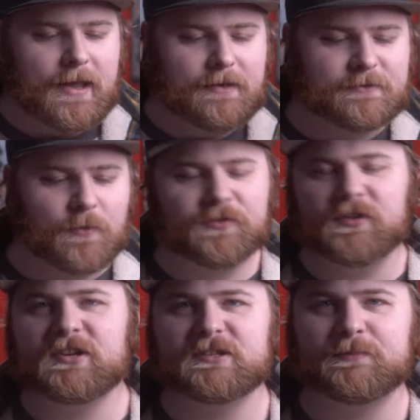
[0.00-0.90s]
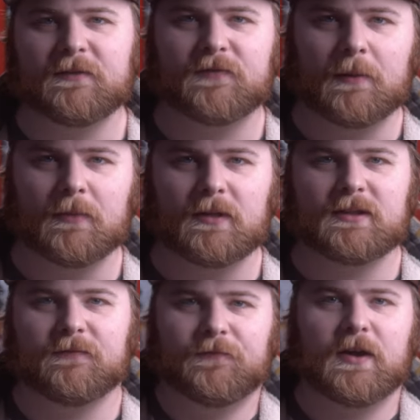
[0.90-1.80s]
It is mostly just me fumbling
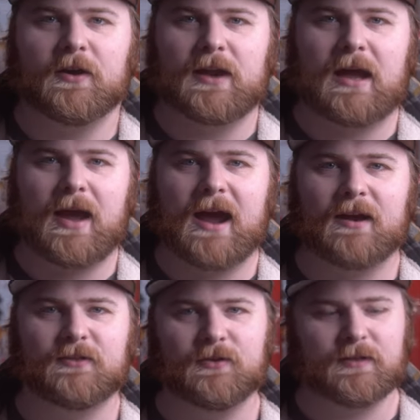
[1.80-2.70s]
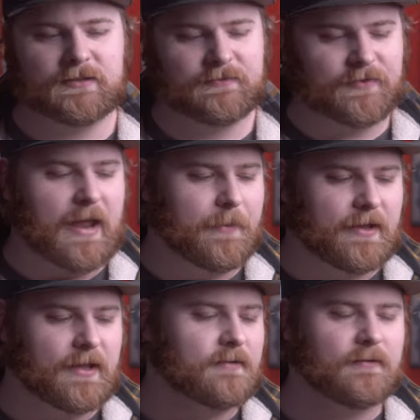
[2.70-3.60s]
and figuring out how to do this,
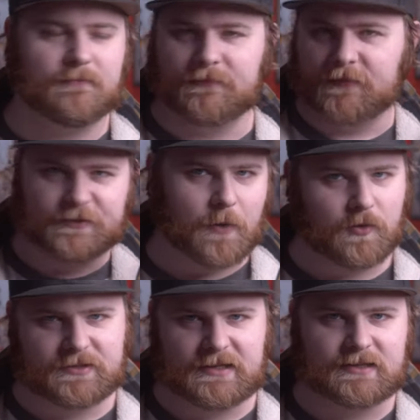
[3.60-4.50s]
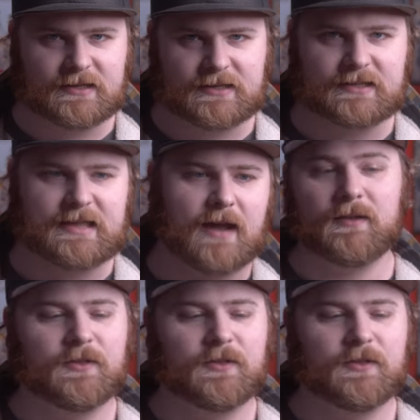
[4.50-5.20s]
framing it and exposing, things like that.